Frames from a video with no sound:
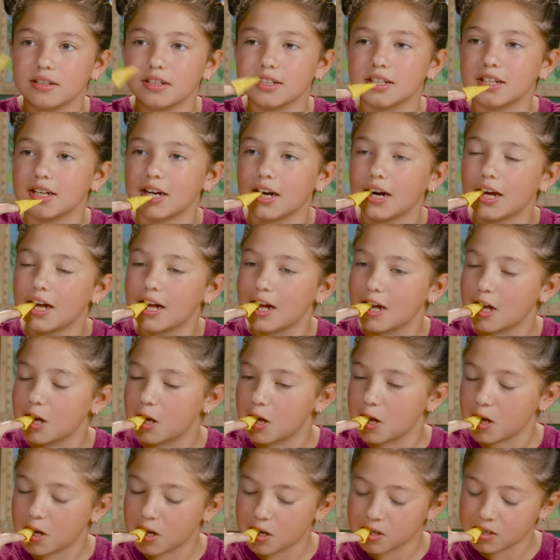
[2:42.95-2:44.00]
And
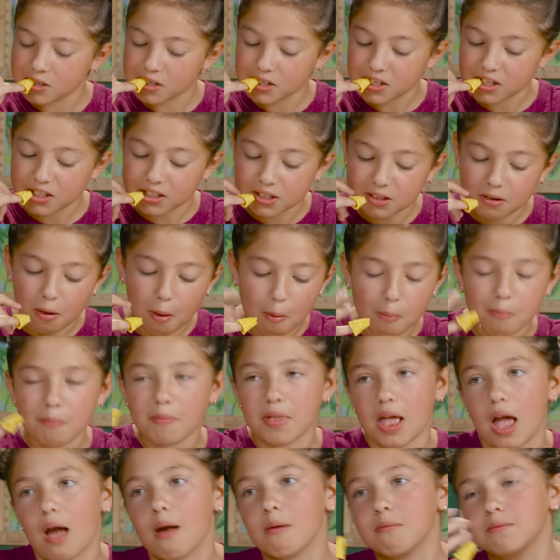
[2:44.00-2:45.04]

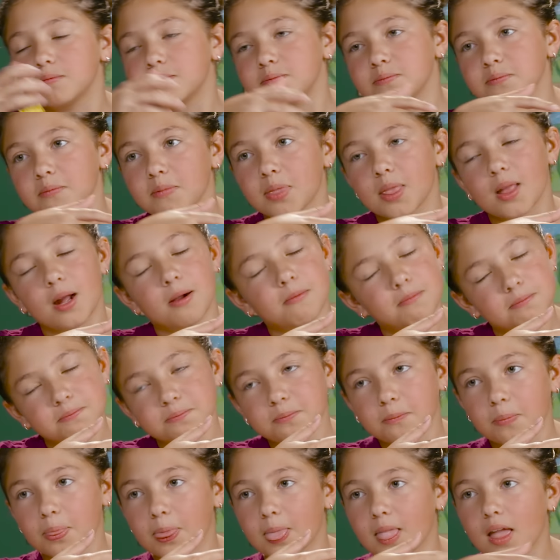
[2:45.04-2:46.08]
yeah.
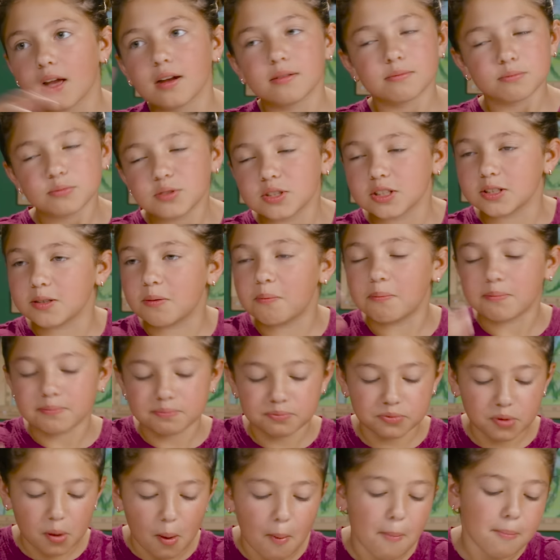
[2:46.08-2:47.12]
See you.
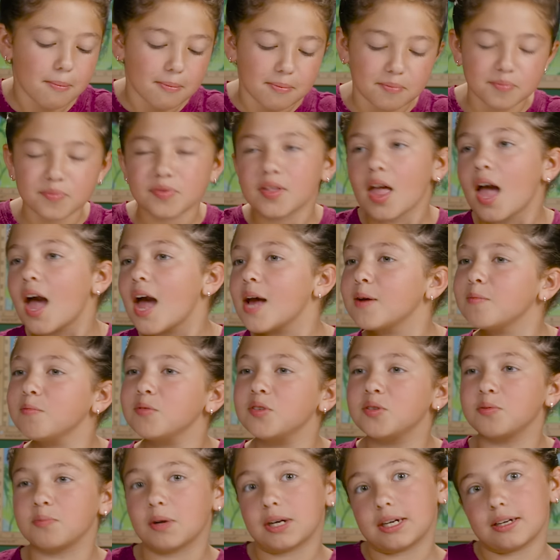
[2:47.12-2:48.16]
I'm
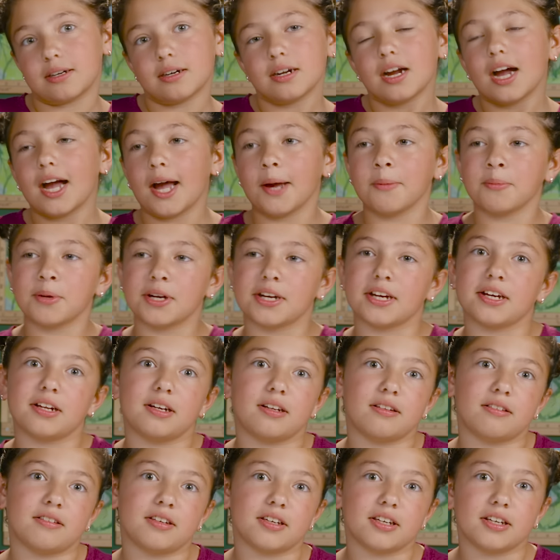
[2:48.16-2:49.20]
smart. I'm a
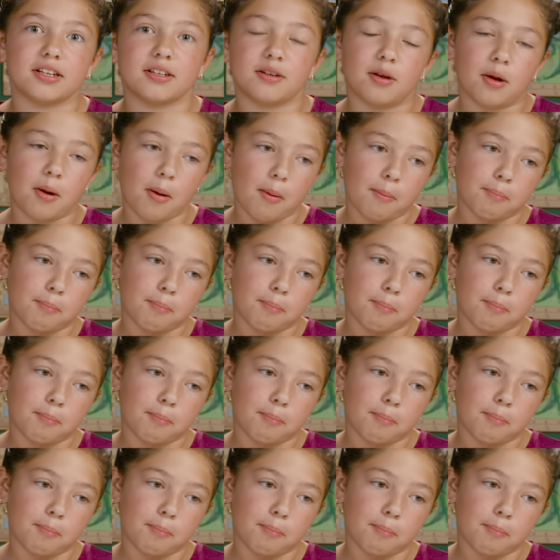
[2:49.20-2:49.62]
nineties kid.